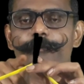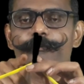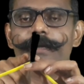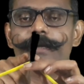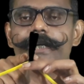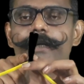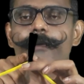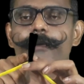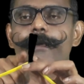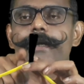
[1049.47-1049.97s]

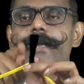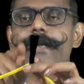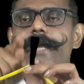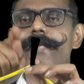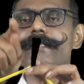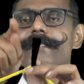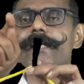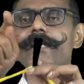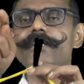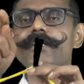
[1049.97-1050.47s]
Between
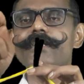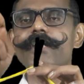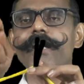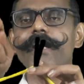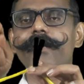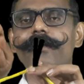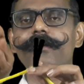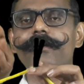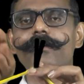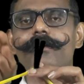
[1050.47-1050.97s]
x and
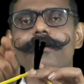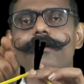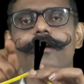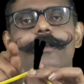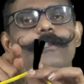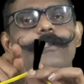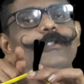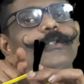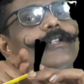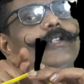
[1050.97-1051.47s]
z,
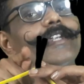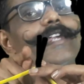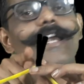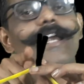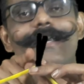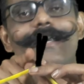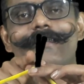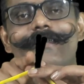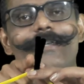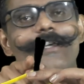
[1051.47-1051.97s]
also
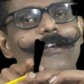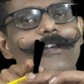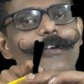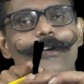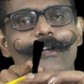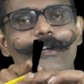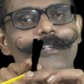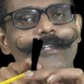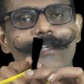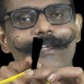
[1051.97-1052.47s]
ligands are
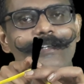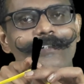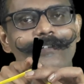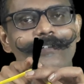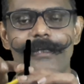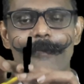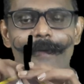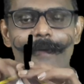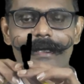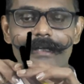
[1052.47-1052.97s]
not there.
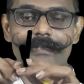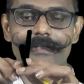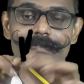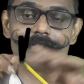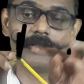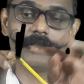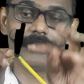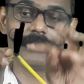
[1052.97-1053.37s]
If I consider